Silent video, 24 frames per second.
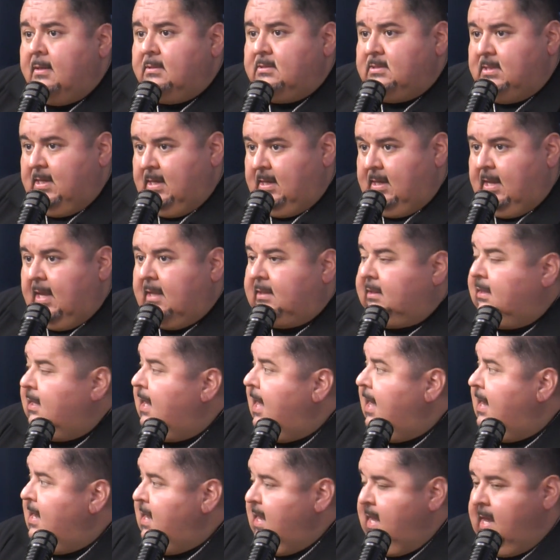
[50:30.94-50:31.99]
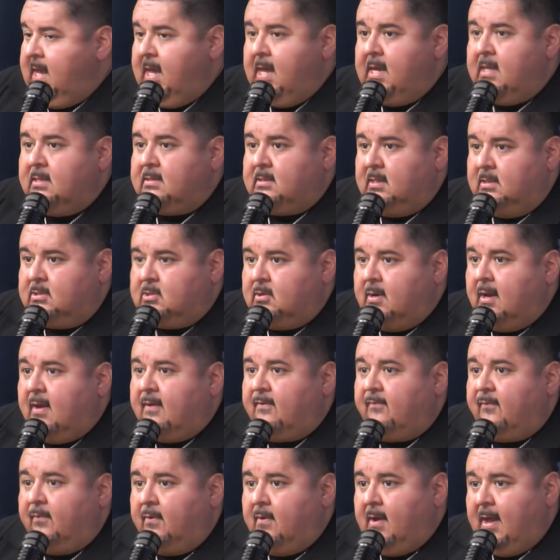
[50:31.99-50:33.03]
to get that heat to
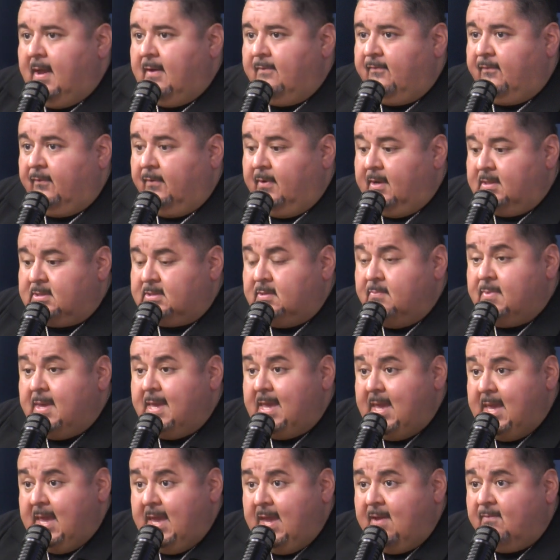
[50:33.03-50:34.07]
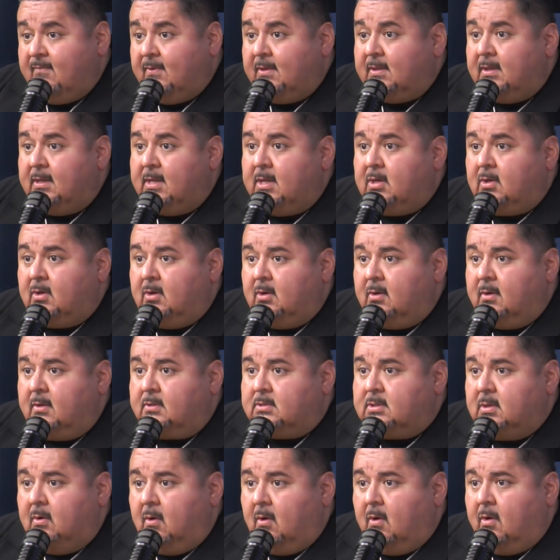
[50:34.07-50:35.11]
transfer and for it to be evenly
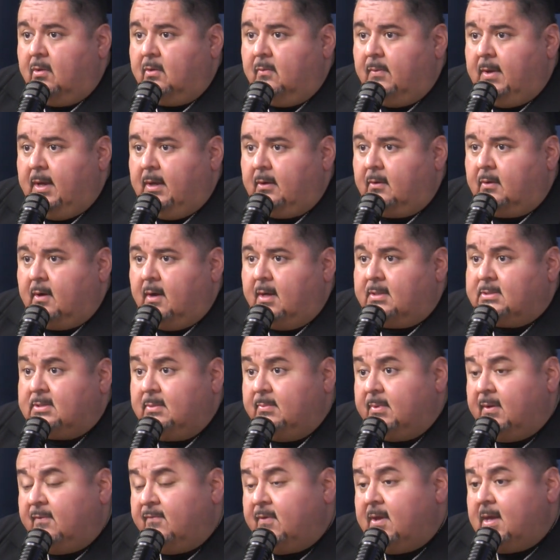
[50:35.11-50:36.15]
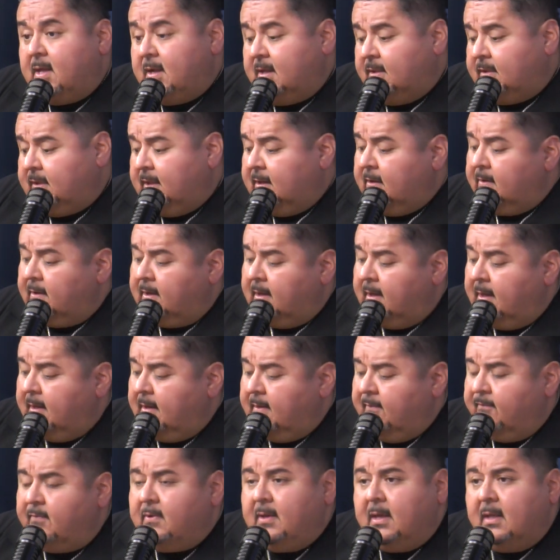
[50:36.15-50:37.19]
cooked all the way across it. But if you get a thinner cut,
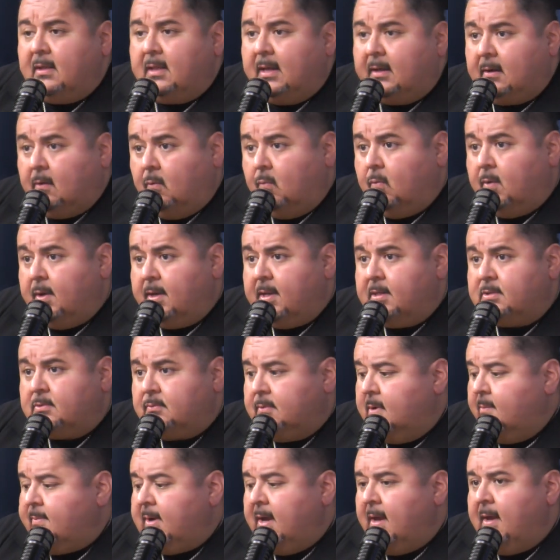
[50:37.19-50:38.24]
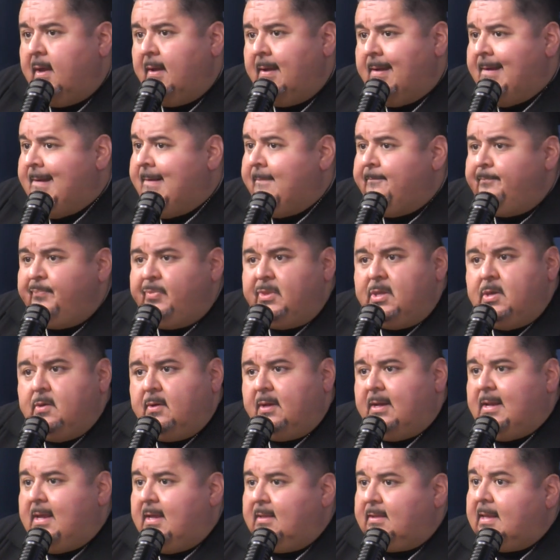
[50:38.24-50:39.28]
if you get like a 1-inch ribeye, you
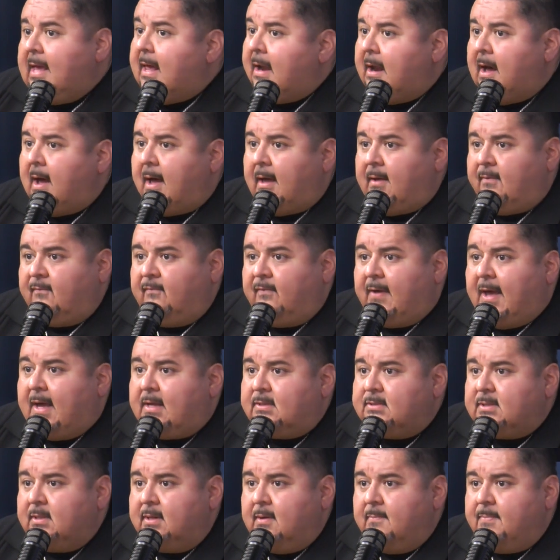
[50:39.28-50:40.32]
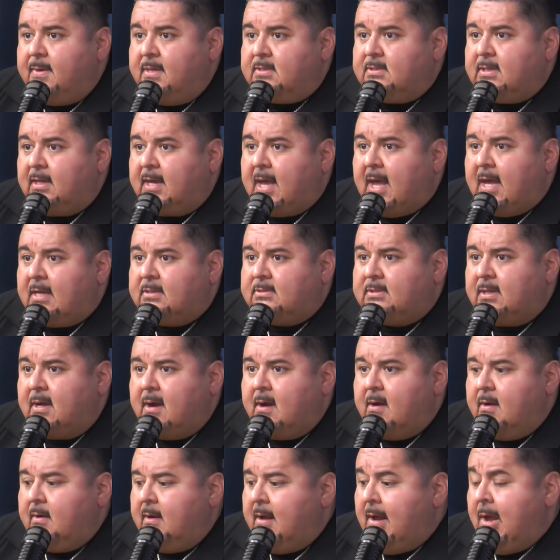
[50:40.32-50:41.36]
can hit that hot and fast in a piece of cast
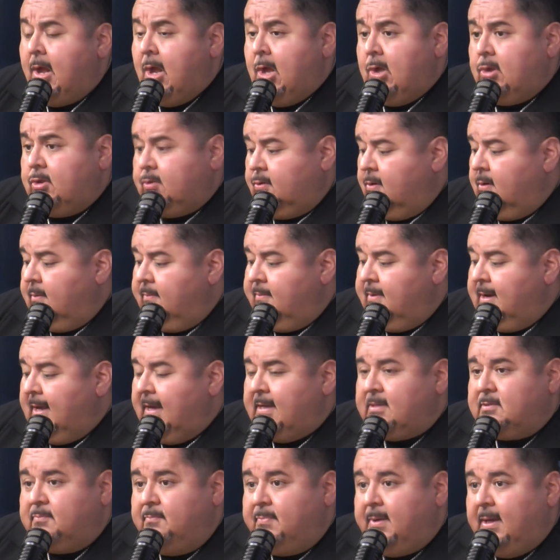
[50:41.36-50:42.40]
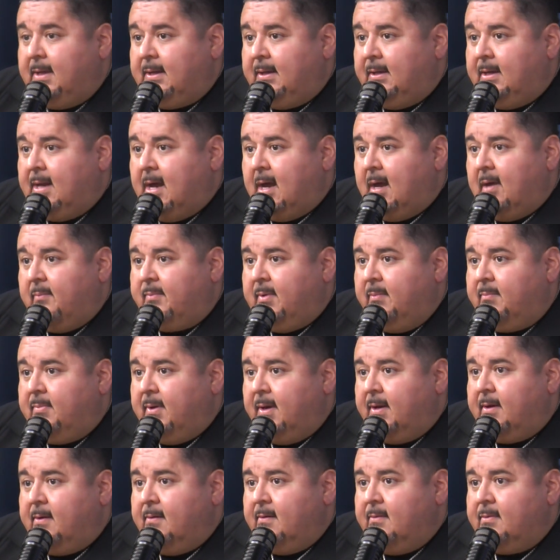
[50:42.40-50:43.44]
iron, throw a nice big knob of
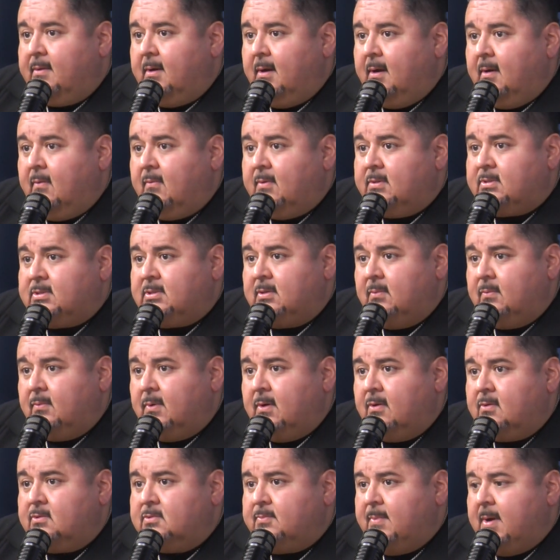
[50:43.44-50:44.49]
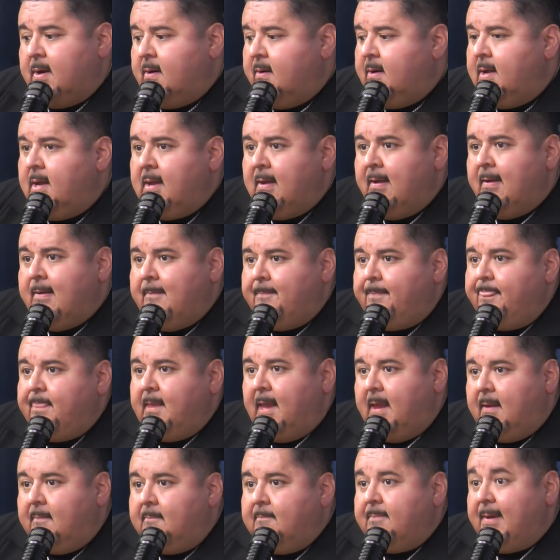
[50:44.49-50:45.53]
butter in there with some rosemary
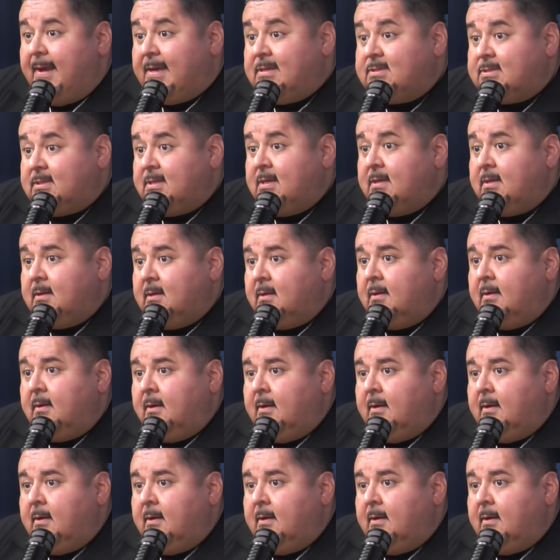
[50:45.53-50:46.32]
and baste it